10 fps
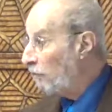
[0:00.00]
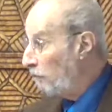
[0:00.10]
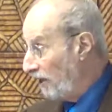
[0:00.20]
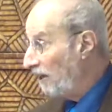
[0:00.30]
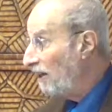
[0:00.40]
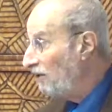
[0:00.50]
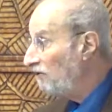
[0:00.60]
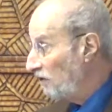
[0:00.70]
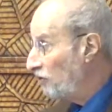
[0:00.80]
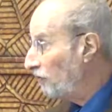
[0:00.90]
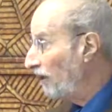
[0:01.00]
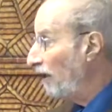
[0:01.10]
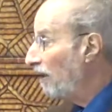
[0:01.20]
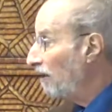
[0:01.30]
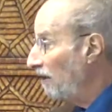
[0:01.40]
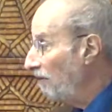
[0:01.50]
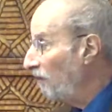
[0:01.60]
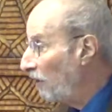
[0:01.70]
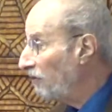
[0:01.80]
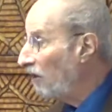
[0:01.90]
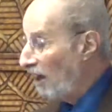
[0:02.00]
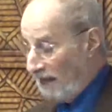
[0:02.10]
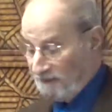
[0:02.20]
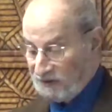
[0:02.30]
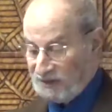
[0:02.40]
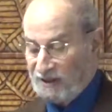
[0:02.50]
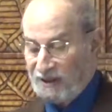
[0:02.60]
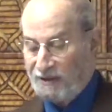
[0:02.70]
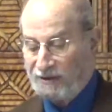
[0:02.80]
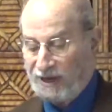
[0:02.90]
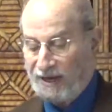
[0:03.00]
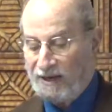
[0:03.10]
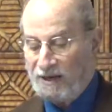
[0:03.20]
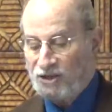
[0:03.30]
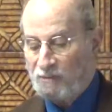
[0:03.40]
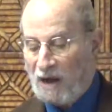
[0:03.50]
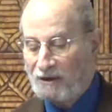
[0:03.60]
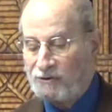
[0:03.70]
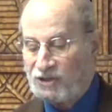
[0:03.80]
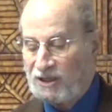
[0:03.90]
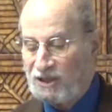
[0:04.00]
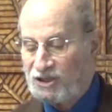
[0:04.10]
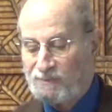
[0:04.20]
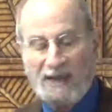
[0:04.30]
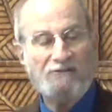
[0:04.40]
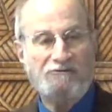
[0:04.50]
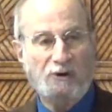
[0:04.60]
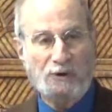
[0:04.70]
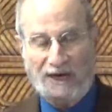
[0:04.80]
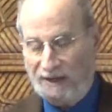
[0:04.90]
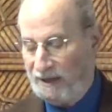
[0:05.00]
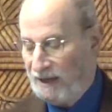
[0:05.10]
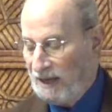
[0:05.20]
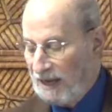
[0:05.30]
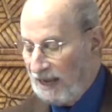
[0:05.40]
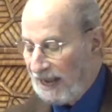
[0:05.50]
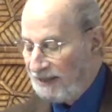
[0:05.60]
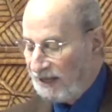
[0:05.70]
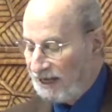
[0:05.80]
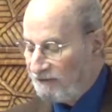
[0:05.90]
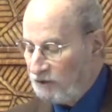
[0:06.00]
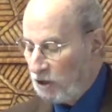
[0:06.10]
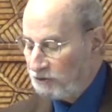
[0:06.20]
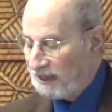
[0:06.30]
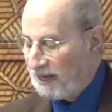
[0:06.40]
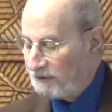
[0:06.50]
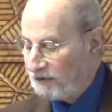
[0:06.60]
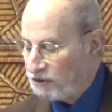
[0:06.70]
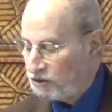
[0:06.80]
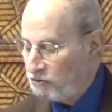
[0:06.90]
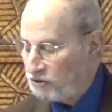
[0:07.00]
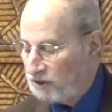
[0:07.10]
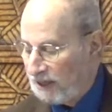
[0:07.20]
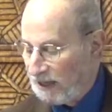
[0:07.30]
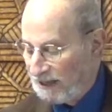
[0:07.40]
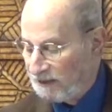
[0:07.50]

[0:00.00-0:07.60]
we individually live our lives. Okay? Democracy is about voting. And I have no doubt this Tuesday